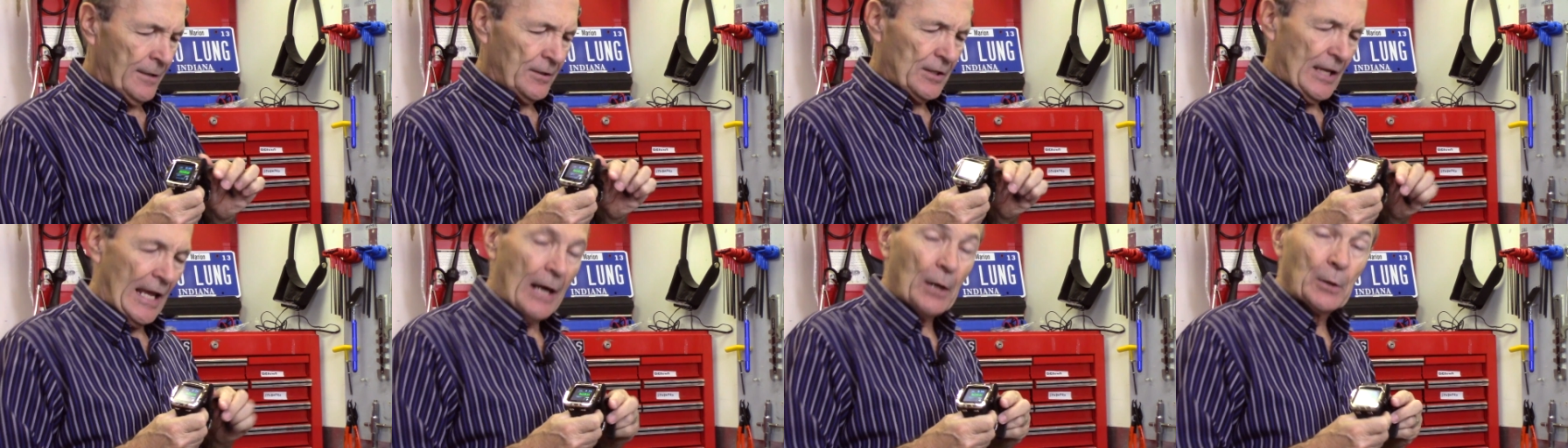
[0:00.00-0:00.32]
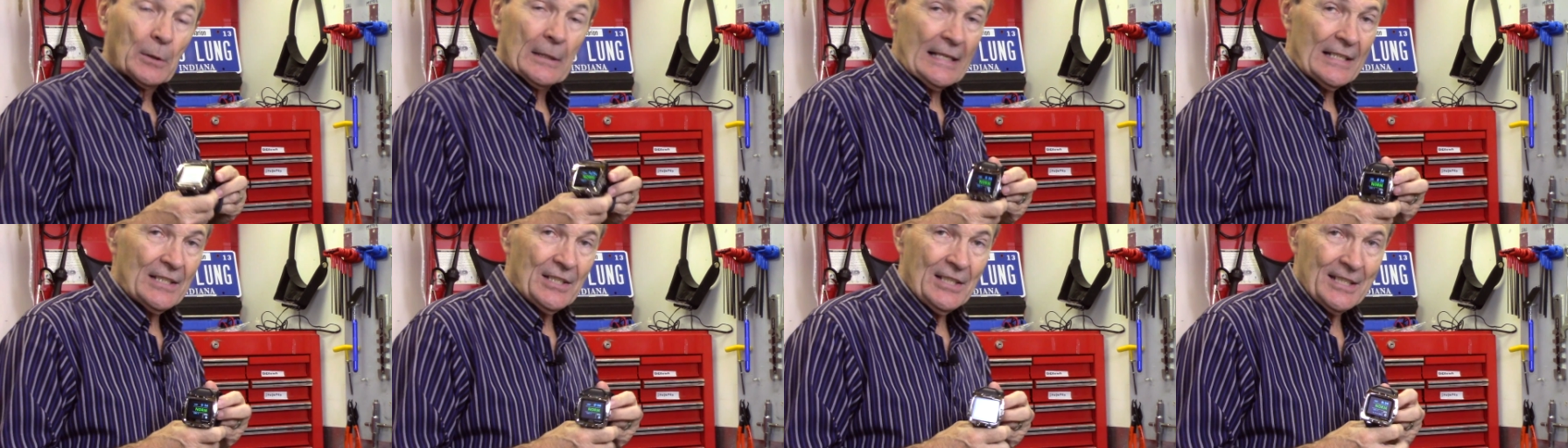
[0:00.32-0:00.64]
The
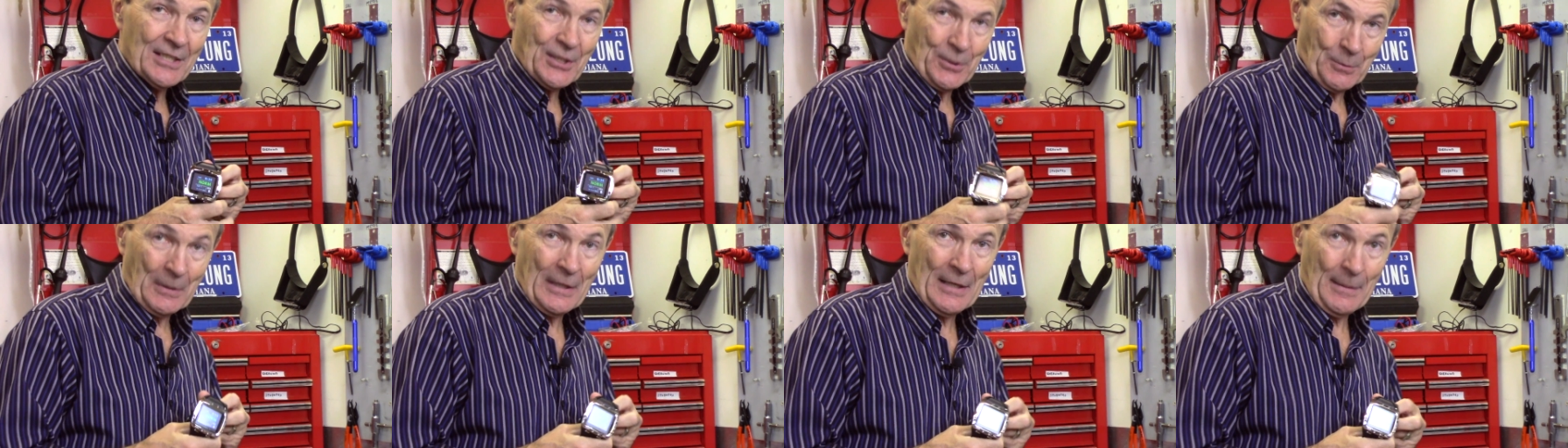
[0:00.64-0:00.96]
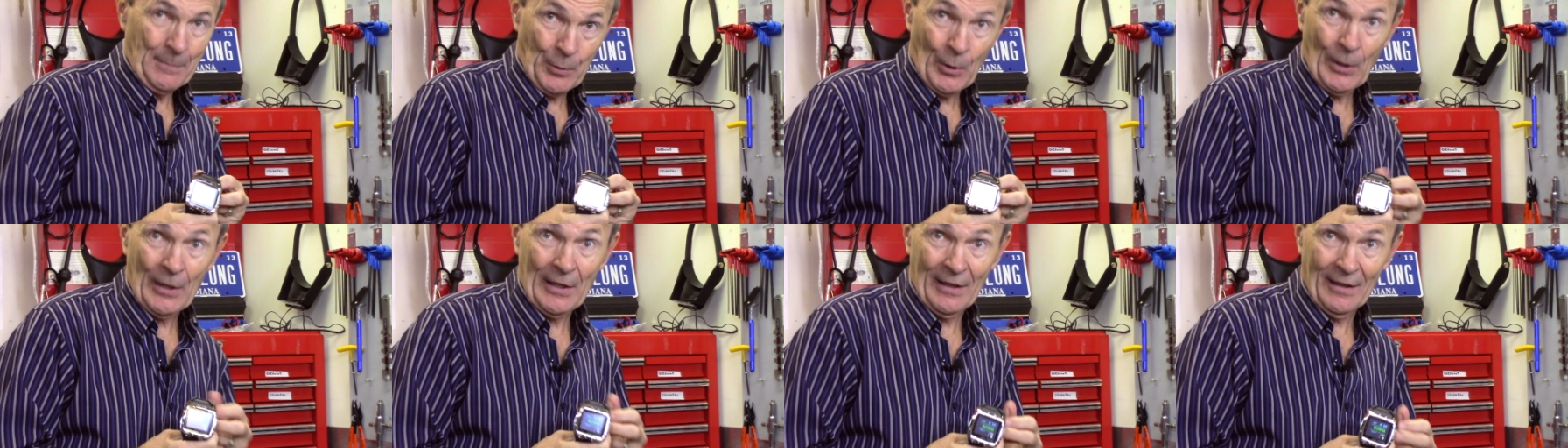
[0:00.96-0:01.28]
LED is
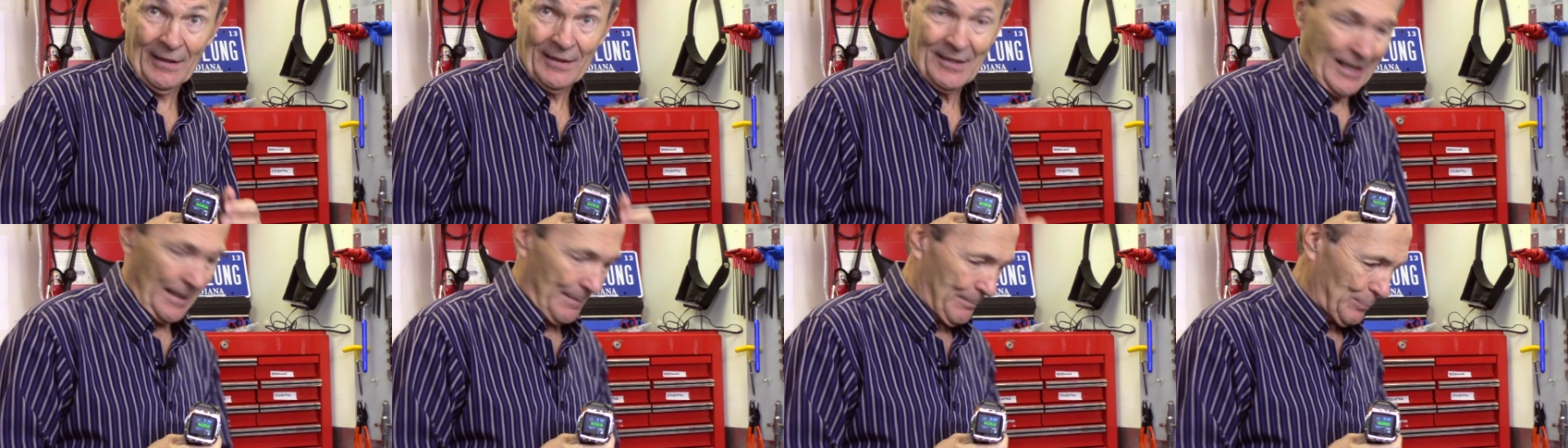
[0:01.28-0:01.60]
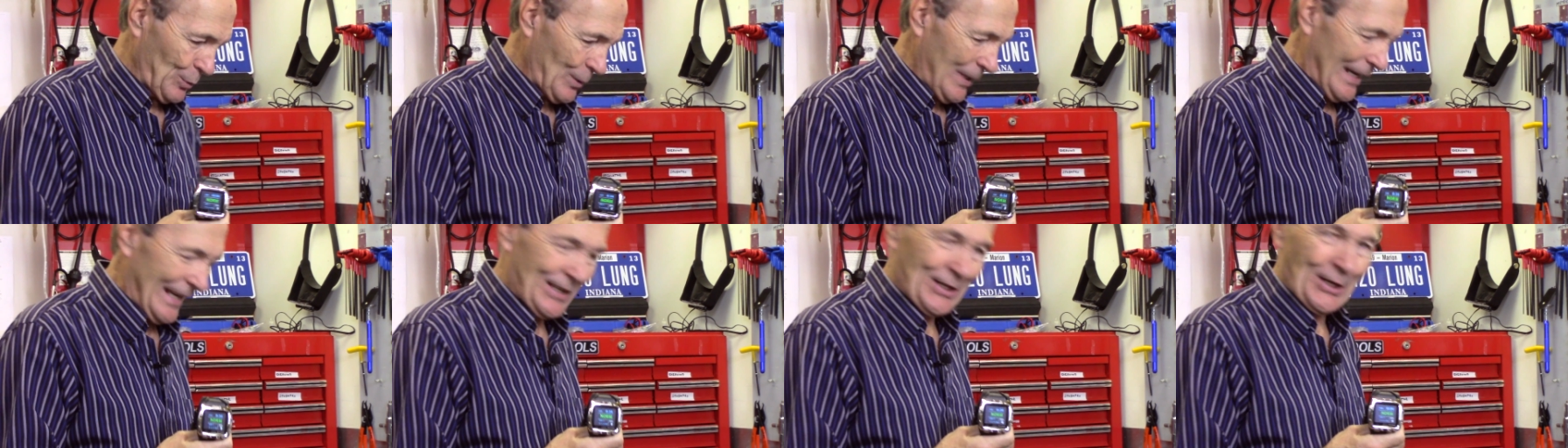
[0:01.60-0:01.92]
really pretty. Got
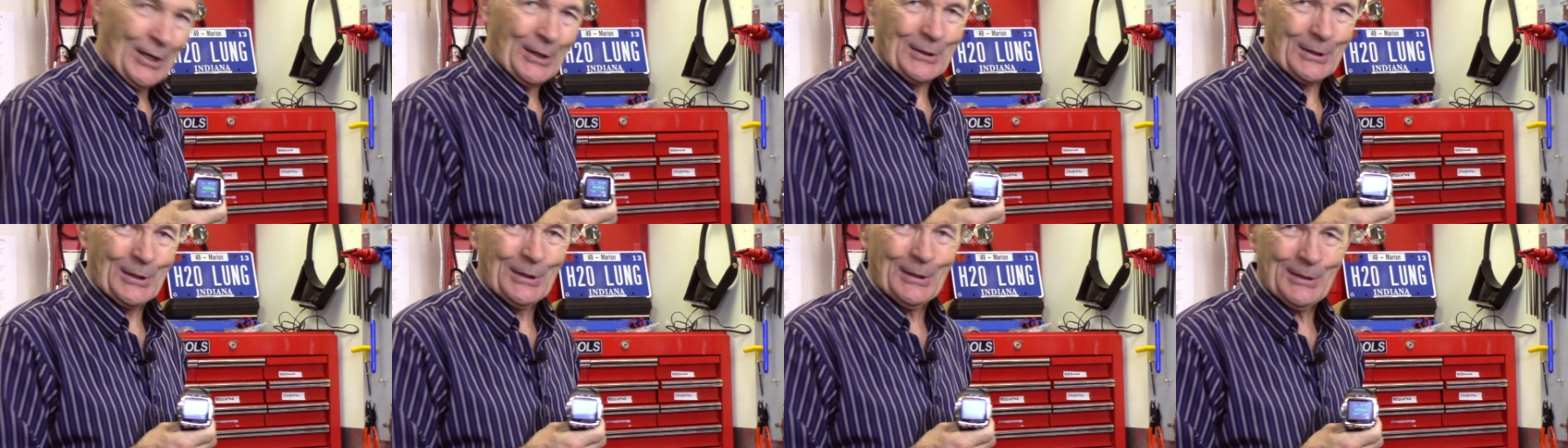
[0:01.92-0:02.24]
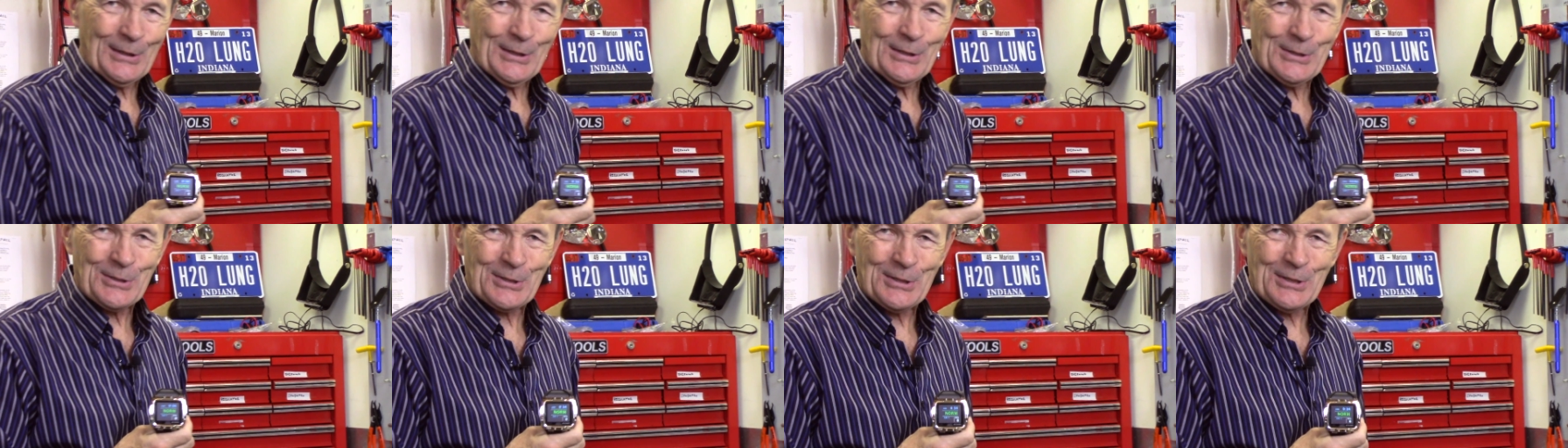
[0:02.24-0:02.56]
bright
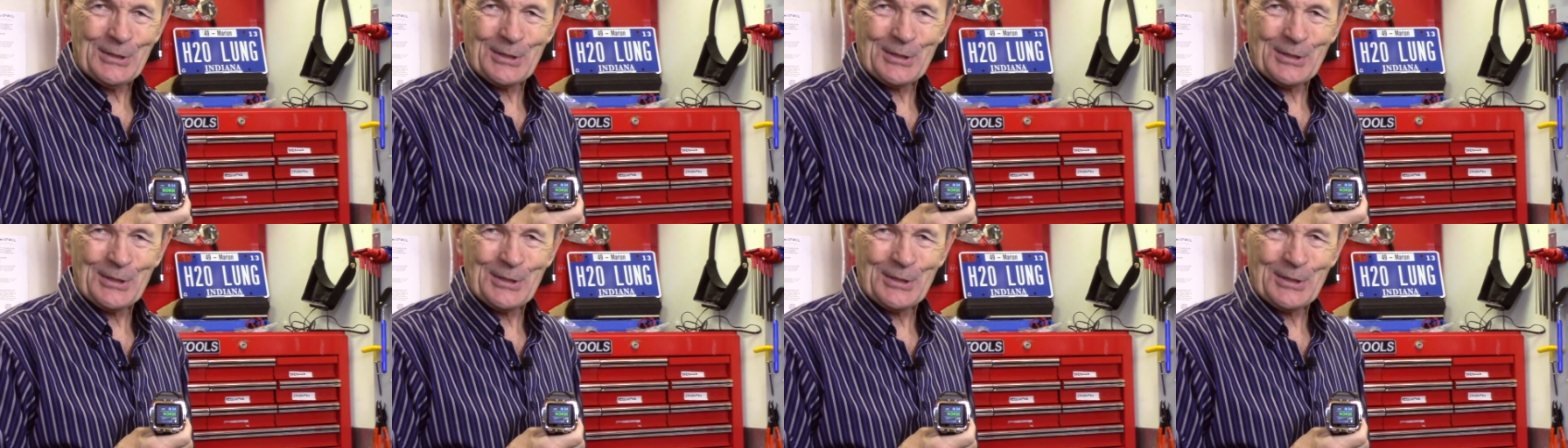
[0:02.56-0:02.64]
colors.